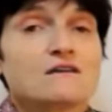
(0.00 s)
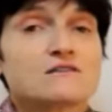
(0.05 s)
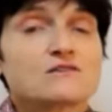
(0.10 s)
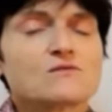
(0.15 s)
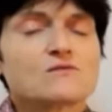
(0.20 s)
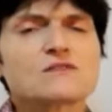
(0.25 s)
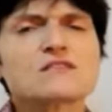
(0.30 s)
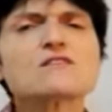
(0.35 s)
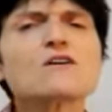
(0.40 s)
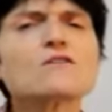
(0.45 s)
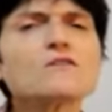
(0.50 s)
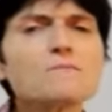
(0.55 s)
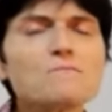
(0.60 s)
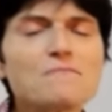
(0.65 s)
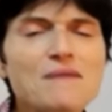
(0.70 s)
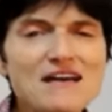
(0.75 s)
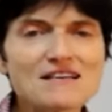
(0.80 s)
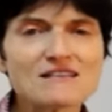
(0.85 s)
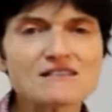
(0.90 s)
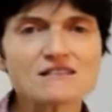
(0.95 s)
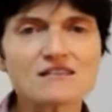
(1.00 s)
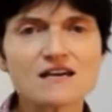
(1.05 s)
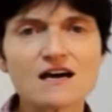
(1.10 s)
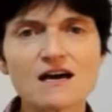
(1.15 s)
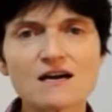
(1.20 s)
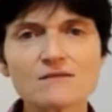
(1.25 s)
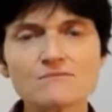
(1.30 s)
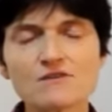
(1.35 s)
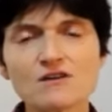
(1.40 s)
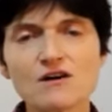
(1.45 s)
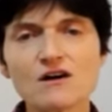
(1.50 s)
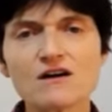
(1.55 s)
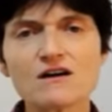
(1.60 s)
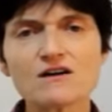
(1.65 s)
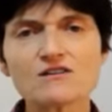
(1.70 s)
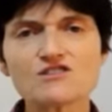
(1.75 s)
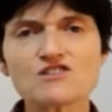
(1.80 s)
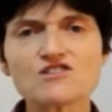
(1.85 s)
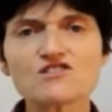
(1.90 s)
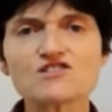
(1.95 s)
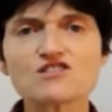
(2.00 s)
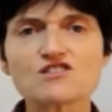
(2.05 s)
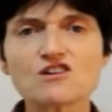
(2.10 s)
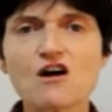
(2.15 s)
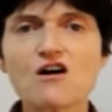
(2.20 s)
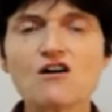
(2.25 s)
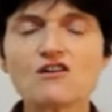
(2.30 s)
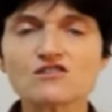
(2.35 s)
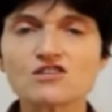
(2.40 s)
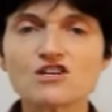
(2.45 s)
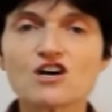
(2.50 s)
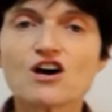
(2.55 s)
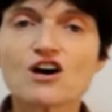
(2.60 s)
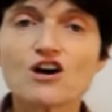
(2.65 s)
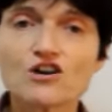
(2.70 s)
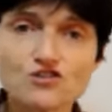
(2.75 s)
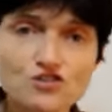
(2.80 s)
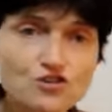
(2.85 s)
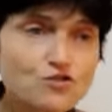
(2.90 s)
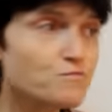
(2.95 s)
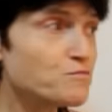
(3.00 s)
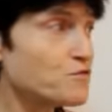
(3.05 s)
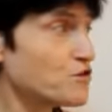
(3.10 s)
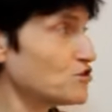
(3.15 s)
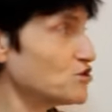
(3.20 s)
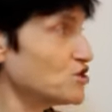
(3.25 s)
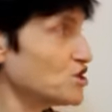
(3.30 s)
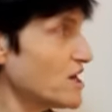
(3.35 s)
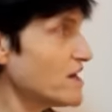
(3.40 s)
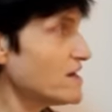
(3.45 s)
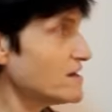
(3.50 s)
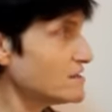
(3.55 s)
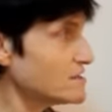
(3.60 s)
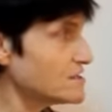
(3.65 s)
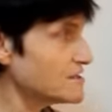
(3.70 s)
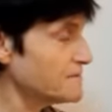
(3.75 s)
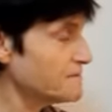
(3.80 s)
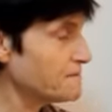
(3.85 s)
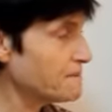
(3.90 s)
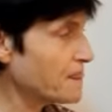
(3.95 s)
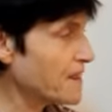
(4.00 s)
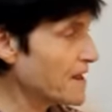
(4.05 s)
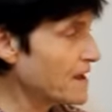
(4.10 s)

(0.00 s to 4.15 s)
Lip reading: So it's not the best time to start a new project,